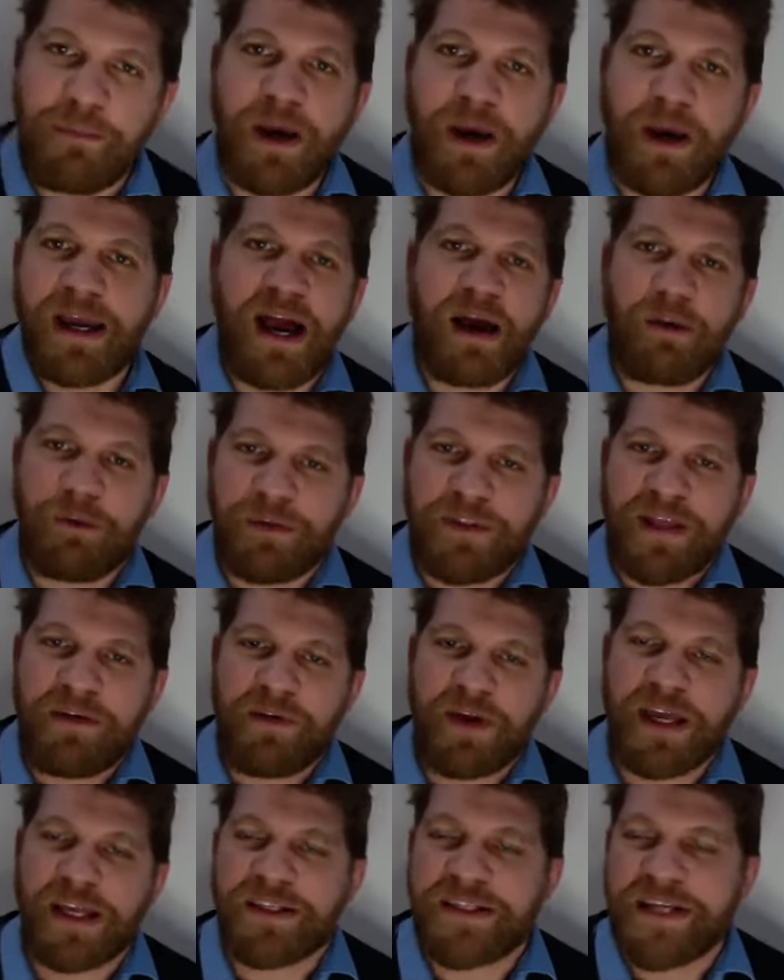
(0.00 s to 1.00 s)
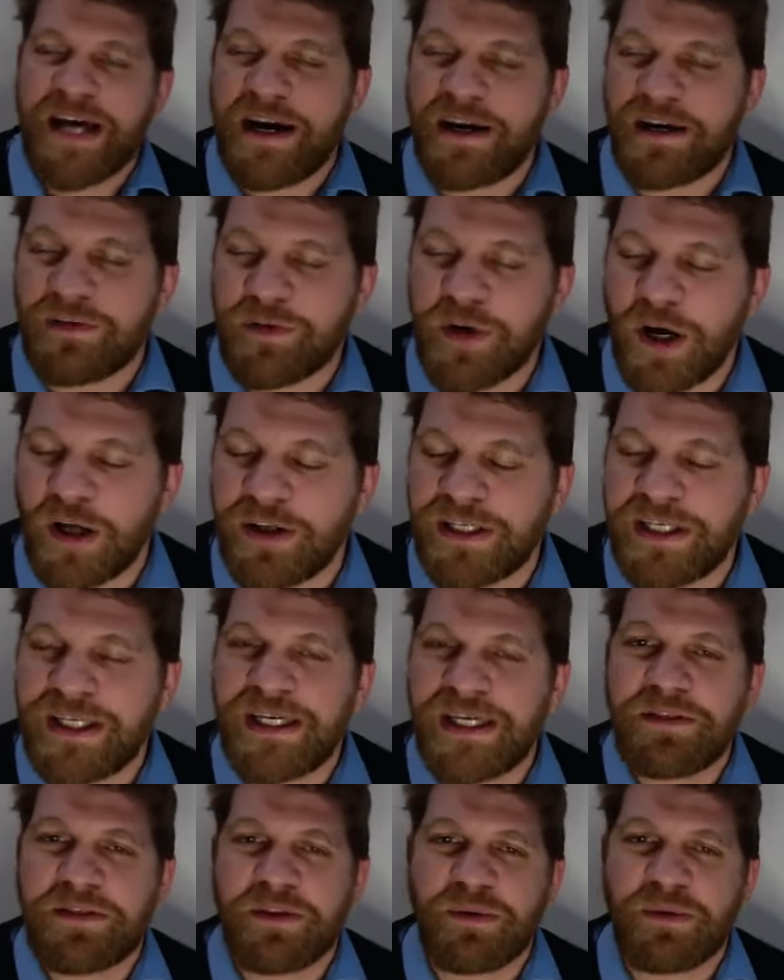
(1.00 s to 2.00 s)
I will never get tired of calling
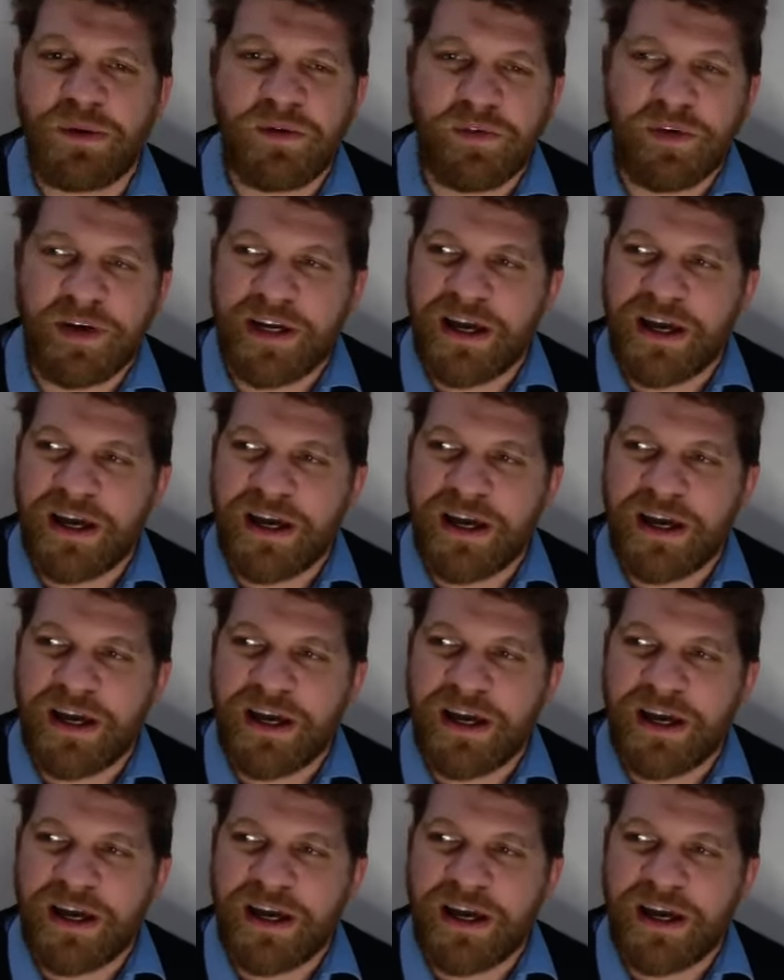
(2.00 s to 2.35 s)
Ethan